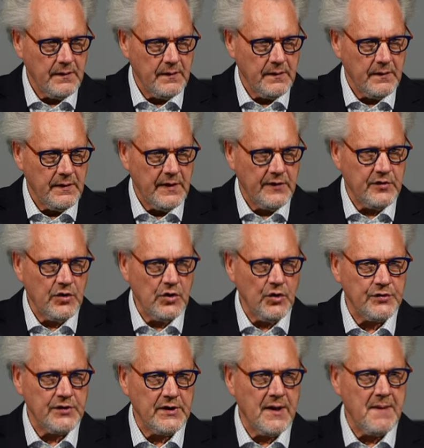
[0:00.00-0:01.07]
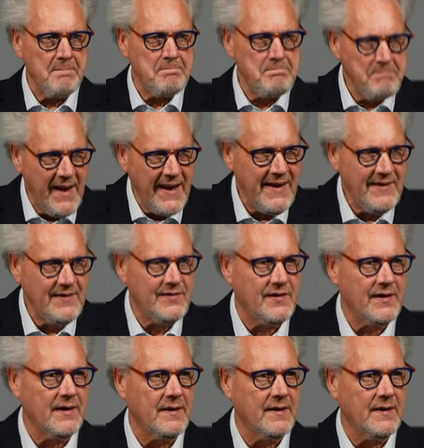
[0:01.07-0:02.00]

Is it not an amazing